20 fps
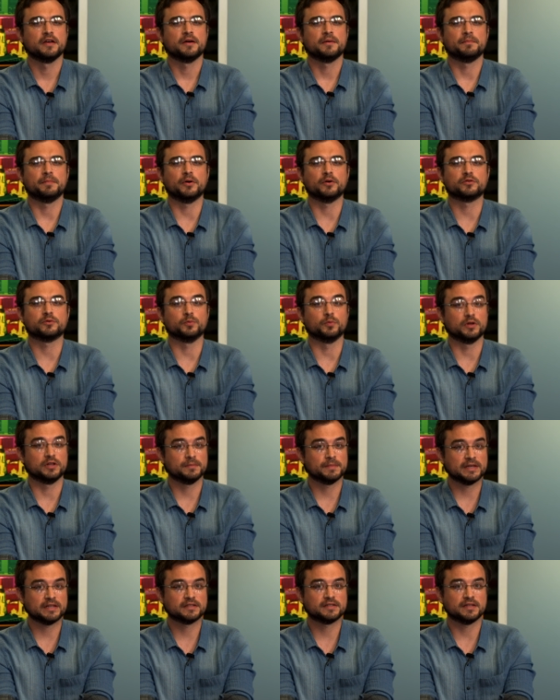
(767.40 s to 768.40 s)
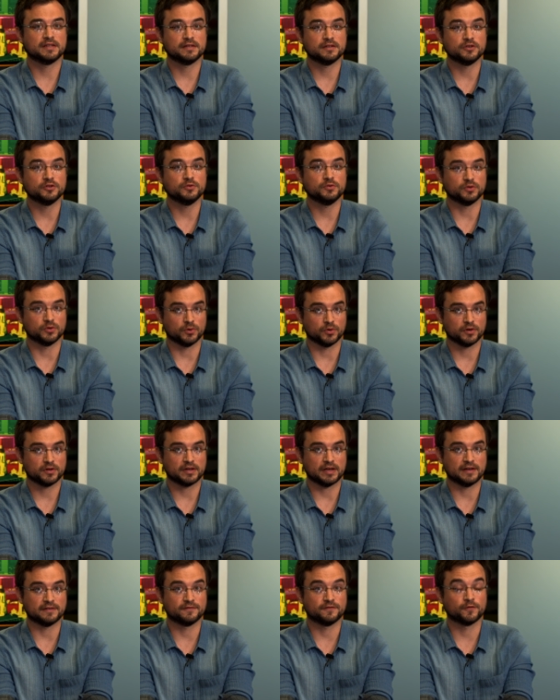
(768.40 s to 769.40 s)
Both Wilmington, New York
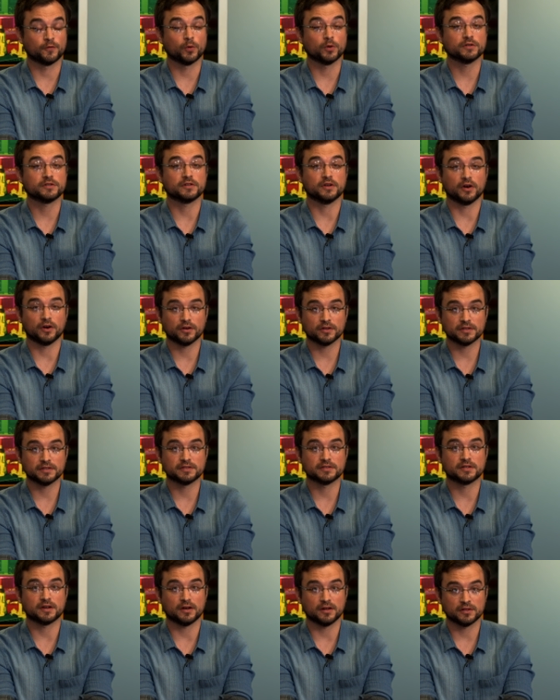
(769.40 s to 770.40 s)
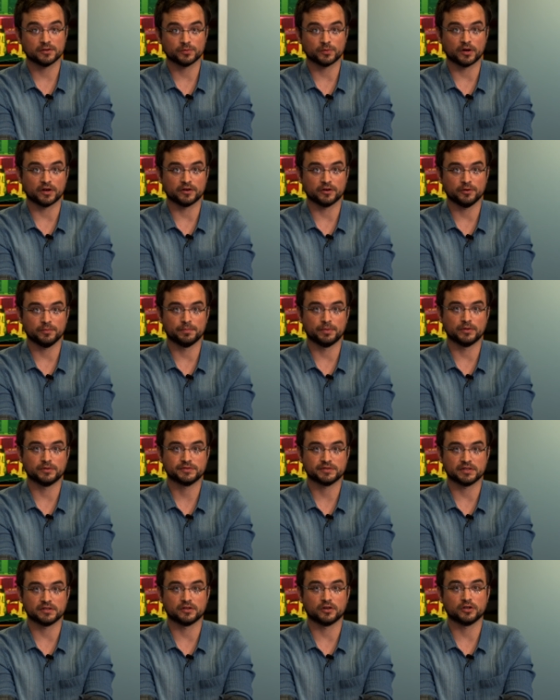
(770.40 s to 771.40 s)
and Fort Garland, Colorado boast
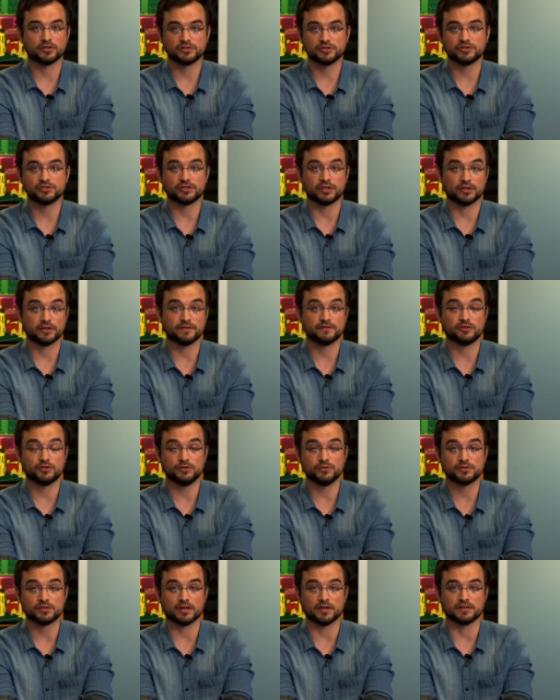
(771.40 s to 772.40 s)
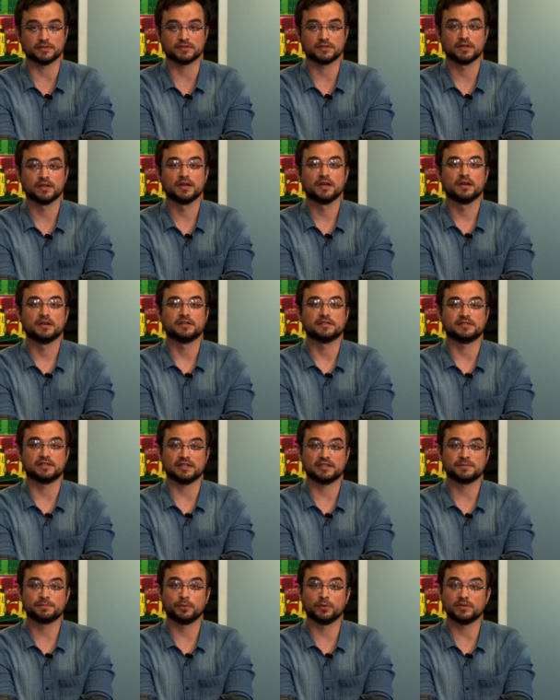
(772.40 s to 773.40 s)
the largest share of Tucson's,
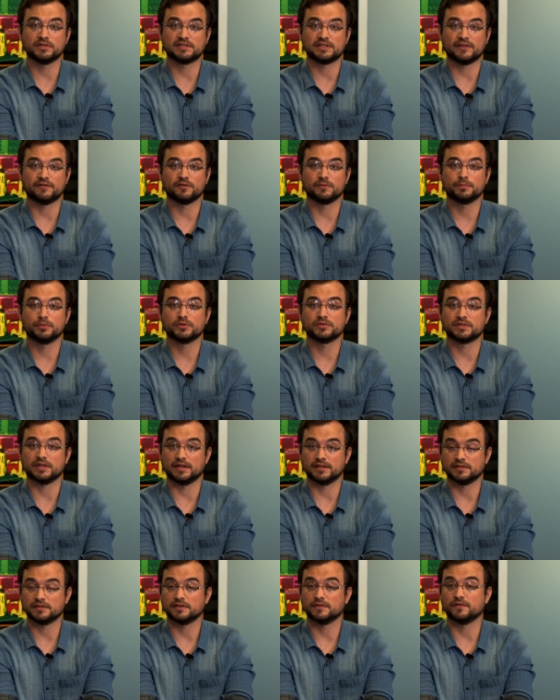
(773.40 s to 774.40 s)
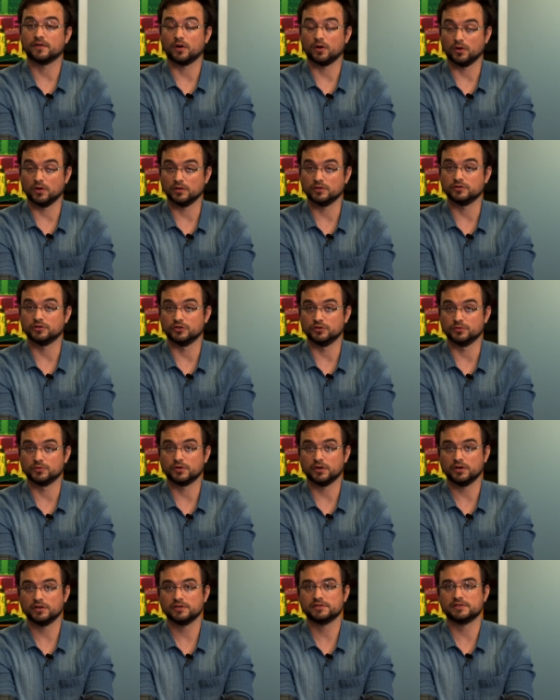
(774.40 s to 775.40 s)
6.7% of all new
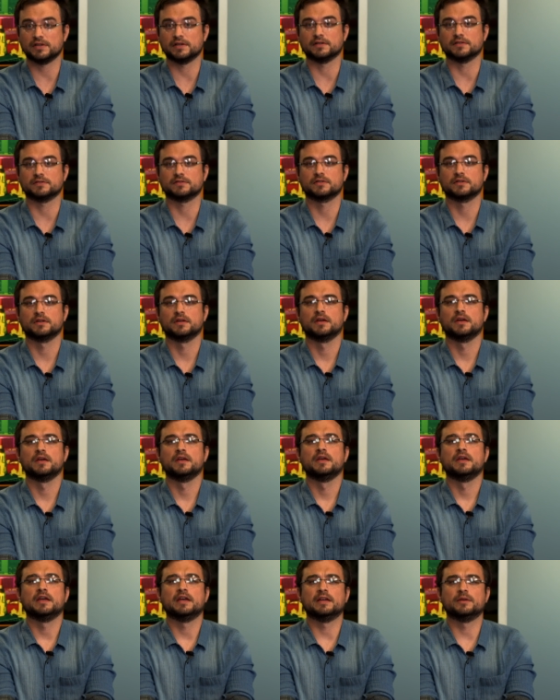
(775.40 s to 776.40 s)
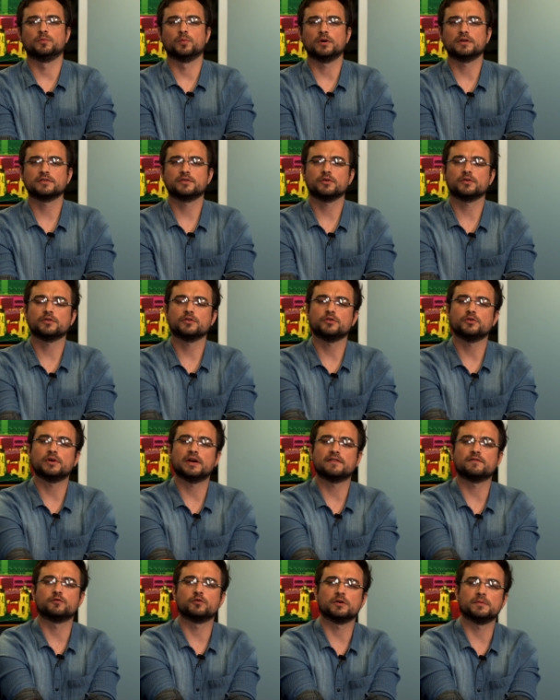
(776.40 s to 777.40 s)
car sales. In one corner you
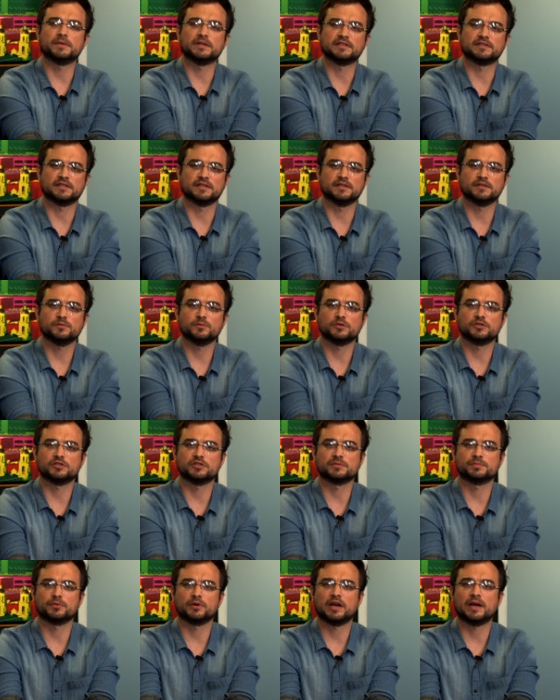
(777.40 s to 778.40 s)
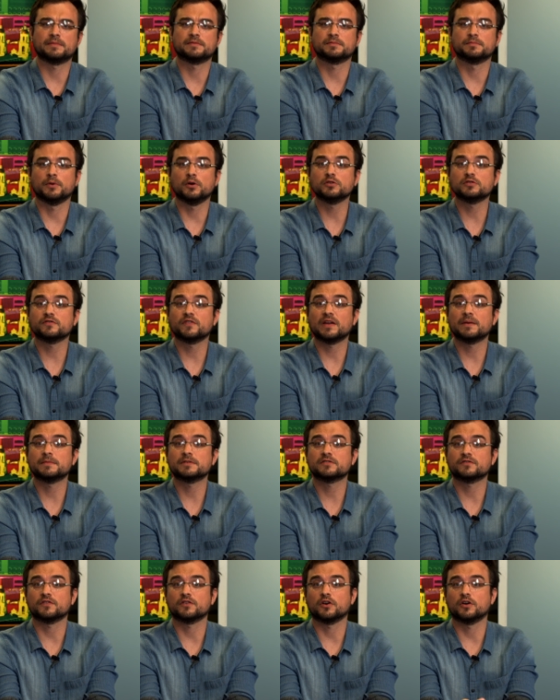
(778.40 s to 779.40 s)
have Wilmington, which is perhaps most famous
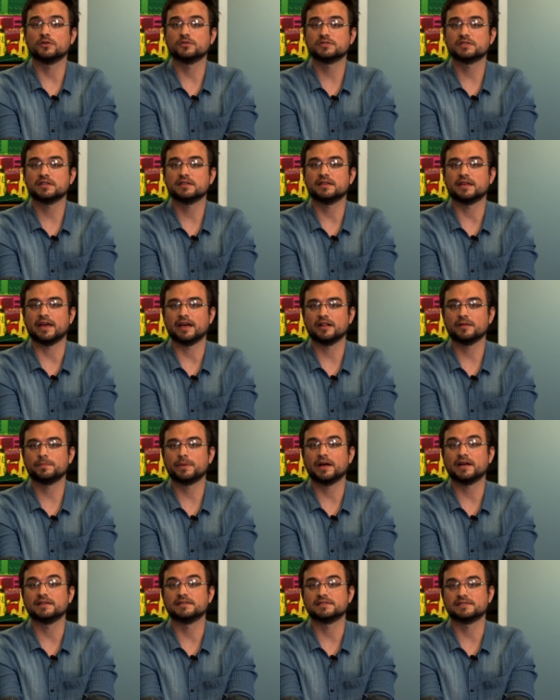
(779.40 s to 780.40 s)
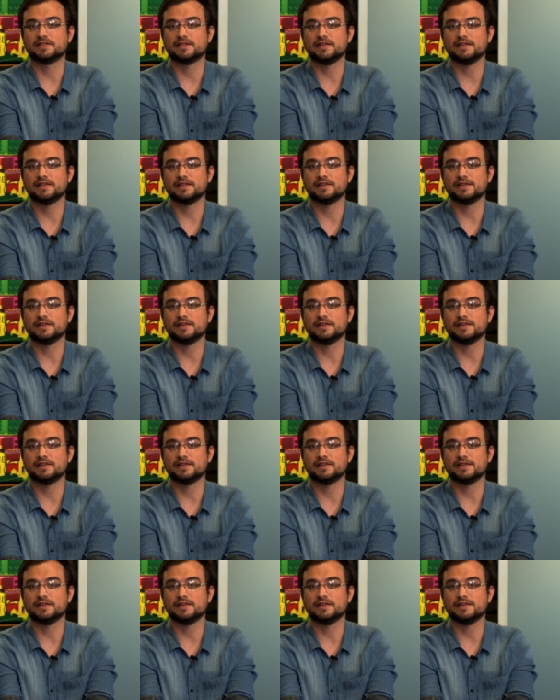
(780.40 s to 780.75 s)
for hosting the alpine skiing